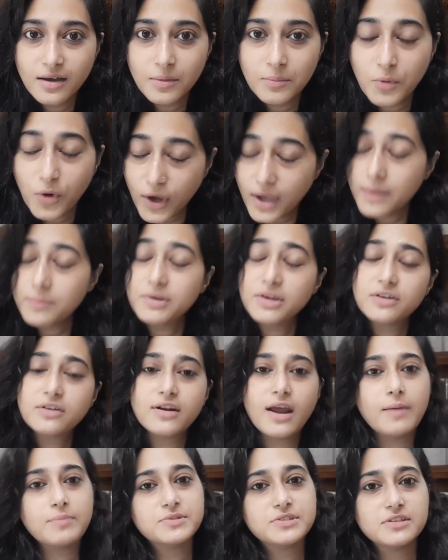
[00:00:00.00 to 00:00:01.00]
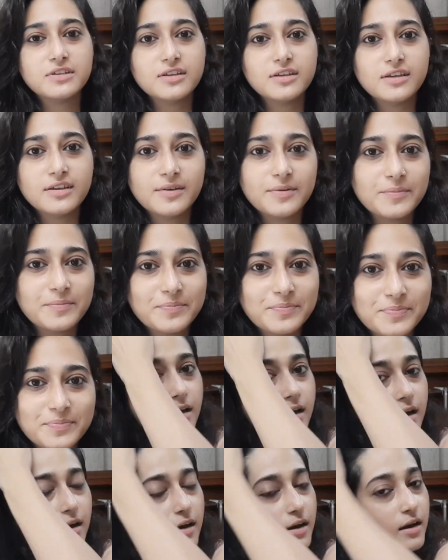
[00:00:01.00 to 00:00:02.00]
Bohemian Rhapsody.
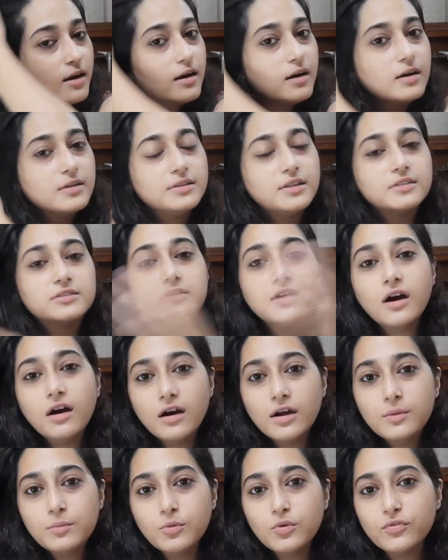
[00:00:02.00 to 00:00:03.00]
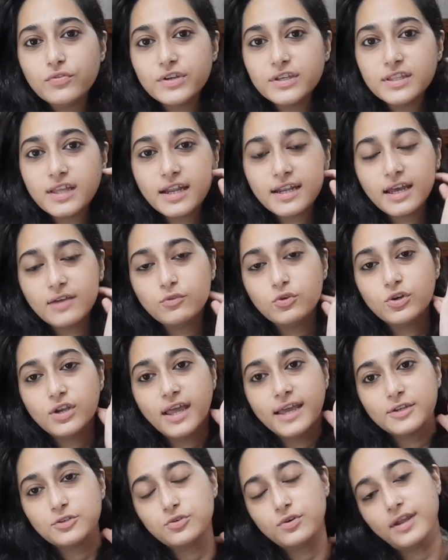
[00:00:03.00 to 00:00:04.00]
Uh, the third movie that I would
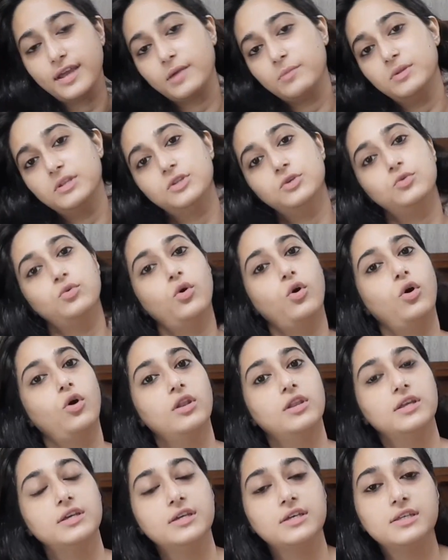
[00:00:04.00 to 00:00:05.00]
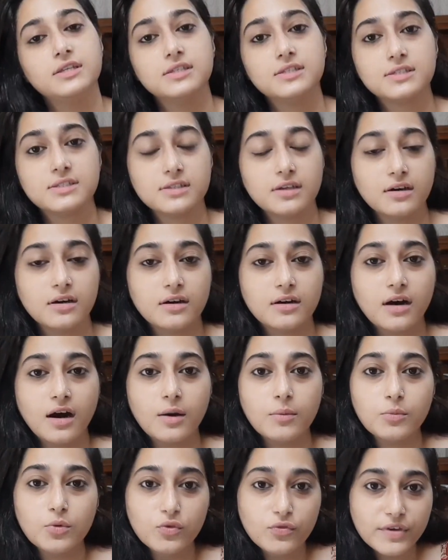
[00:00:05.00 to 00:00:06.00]
like to recommend you all is uh,
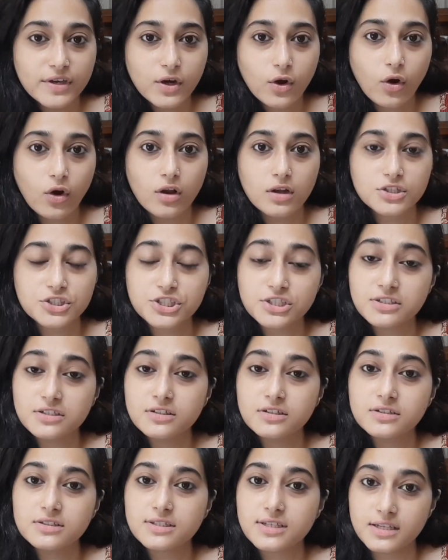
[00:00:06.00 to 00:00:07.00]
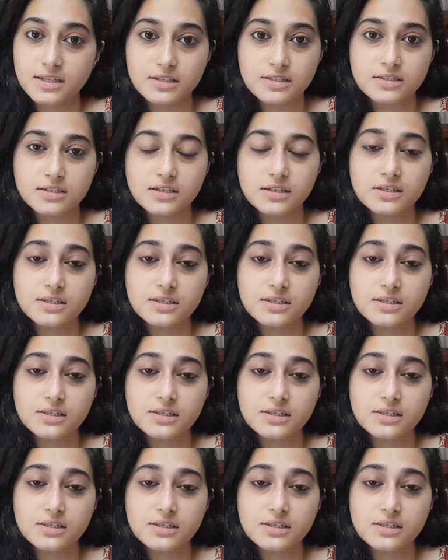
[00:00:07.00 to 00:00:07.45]
a movie called Schindler's List.